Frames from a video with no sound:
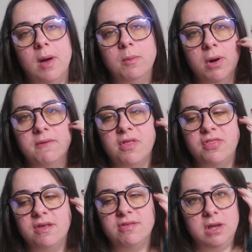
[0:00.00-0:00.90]
And one of the
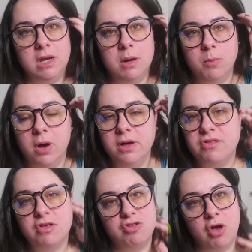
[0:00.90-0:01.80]
things I needed
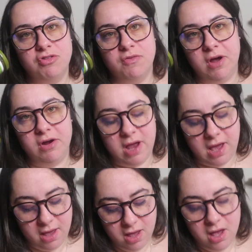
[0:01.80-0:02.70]
was salsa
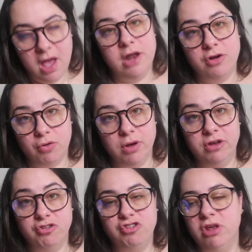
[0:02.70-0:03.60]
verde and
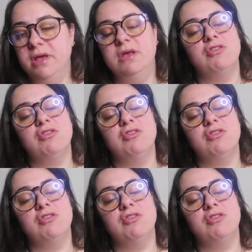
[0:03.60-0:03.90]
green chili.